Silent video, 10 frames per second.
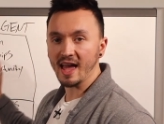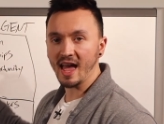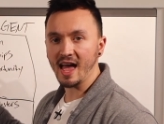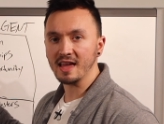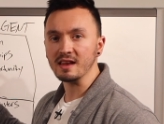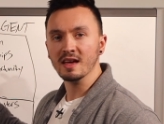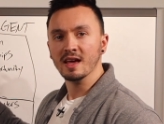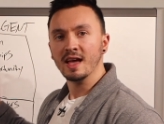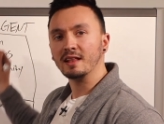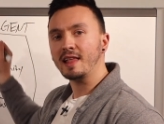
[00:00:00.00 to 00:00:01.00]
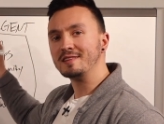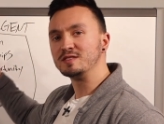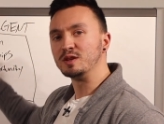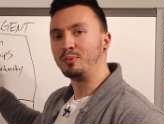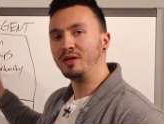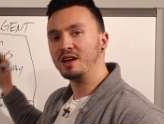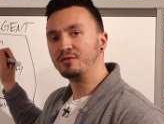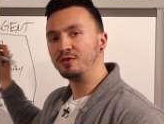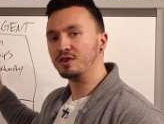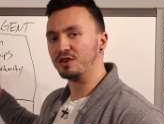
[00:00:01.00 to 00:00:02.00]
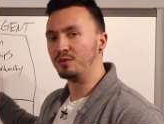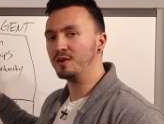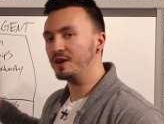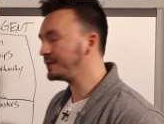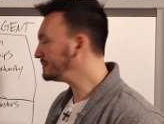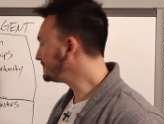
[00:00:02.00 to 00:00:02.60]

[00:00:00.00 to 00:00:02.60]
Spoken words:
ahead and allows you to plan for your career.